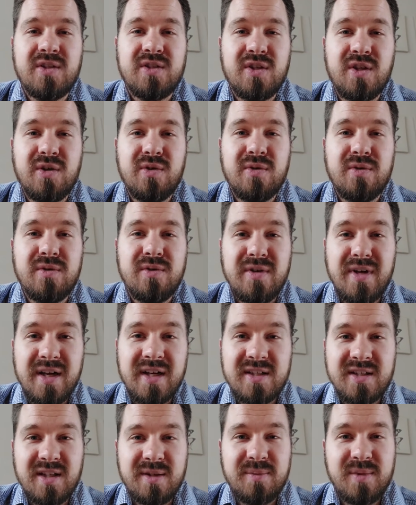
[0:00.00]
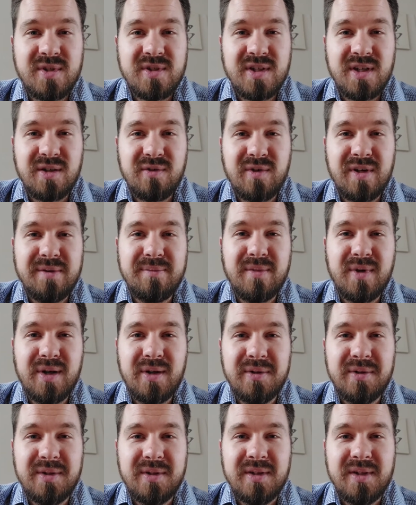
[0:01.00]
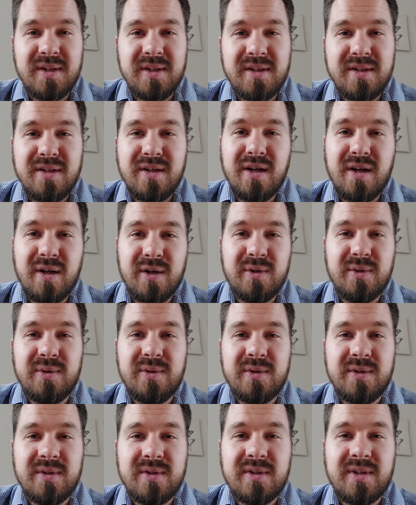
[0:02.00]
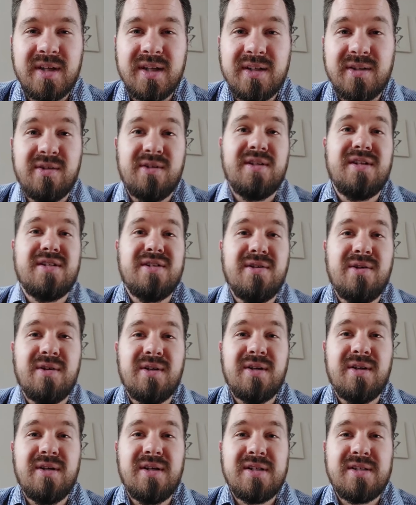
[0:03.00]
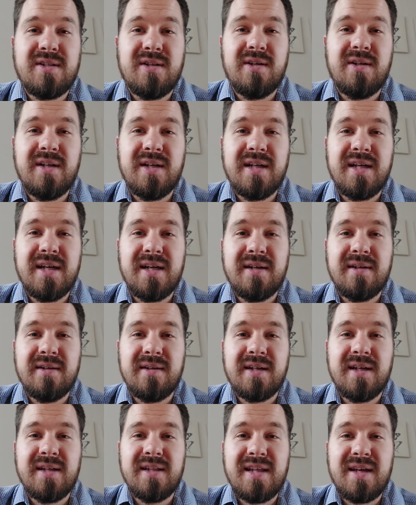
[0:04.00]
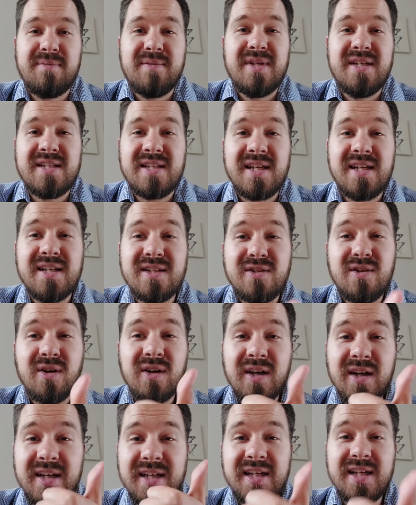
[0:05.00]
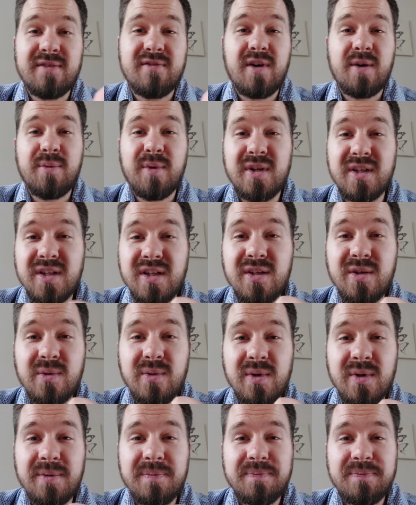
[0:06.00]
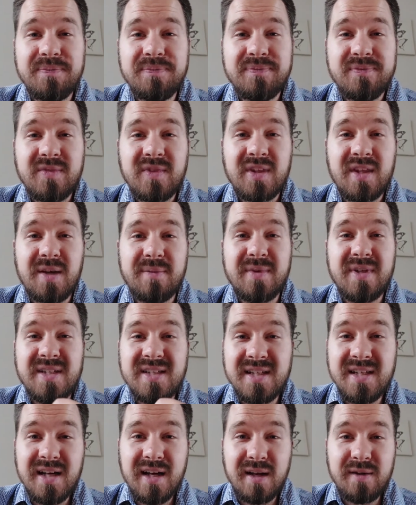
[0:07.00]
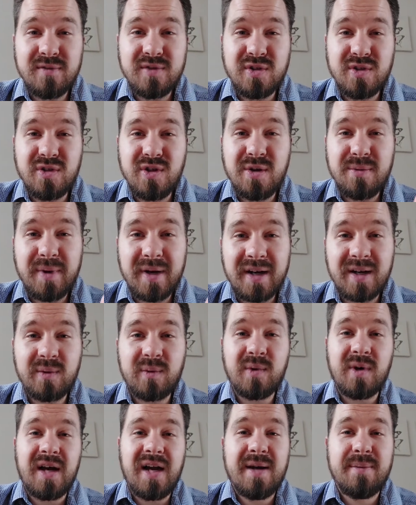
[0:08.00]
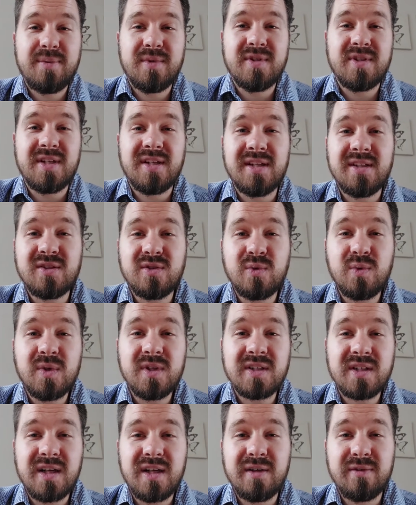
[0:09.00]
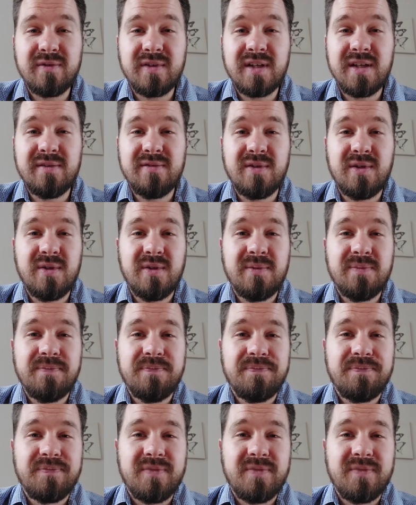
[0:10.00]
So next time you see a rainbow, know that God is not going to start again. Okay, that means that he's not going to give up on you. That means he loves you no matter what happens, and he's always going to forgive you.